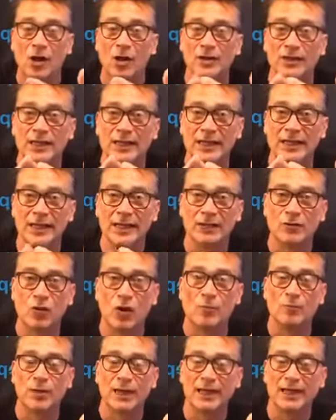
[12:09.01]
the
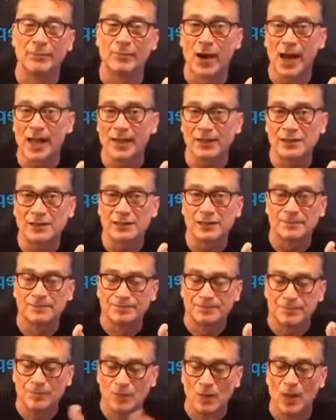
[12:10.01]
chrome plated brass,
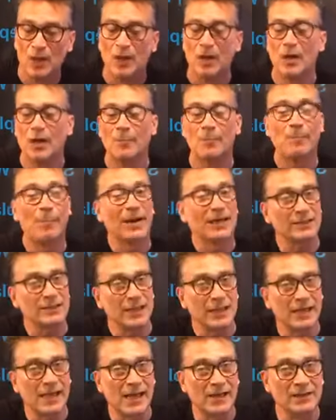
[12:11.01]
but
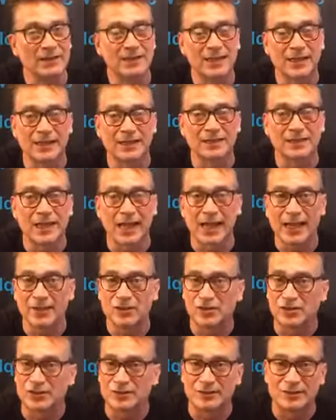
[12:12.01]
again, second
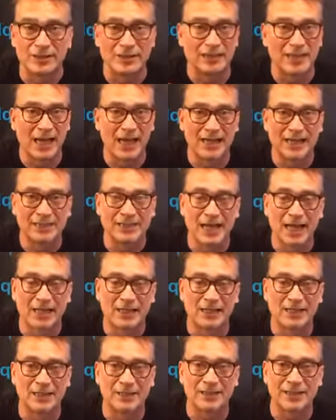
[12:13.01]
stage, designed
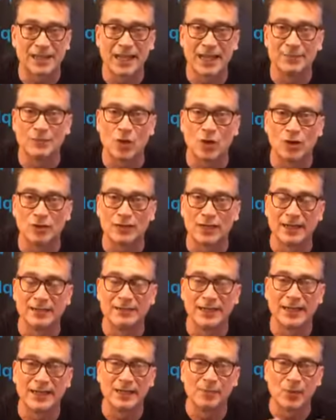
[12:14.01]
exactly the same, all
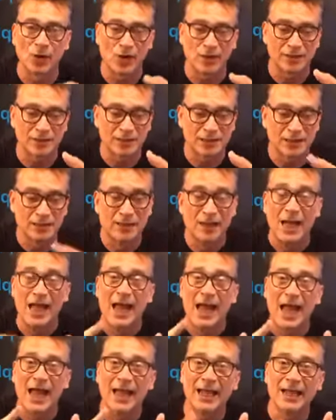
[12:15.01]
titanium parts.
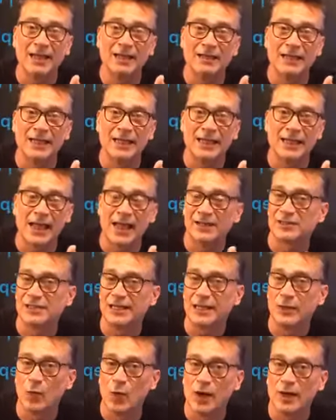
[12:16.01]
And the
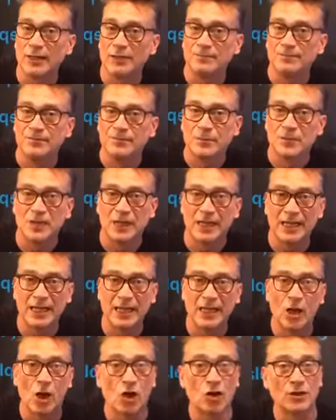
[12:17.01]
ST1,
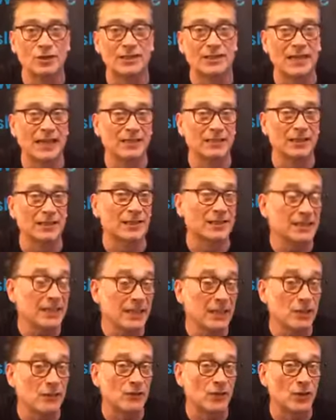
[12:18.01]
the all stainless
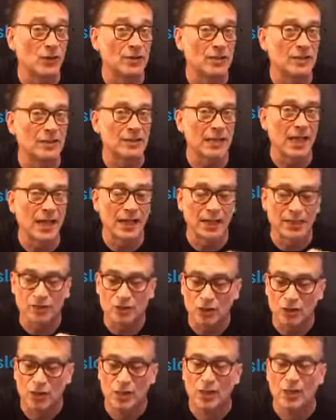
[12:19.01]
steel first stage,
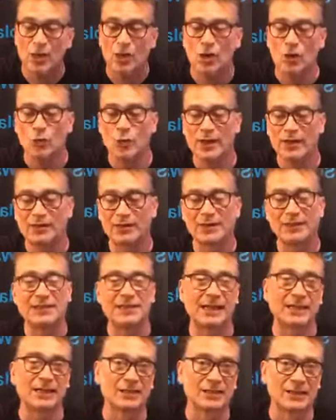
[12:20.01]
with the
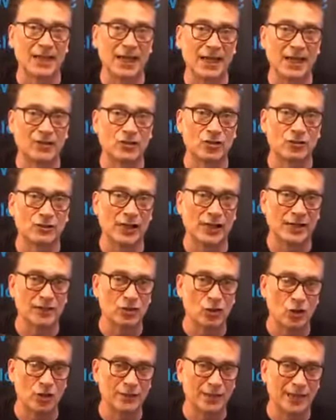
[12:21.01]
second stage that is
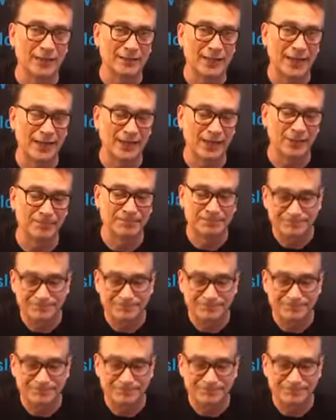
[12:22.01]
all titanium.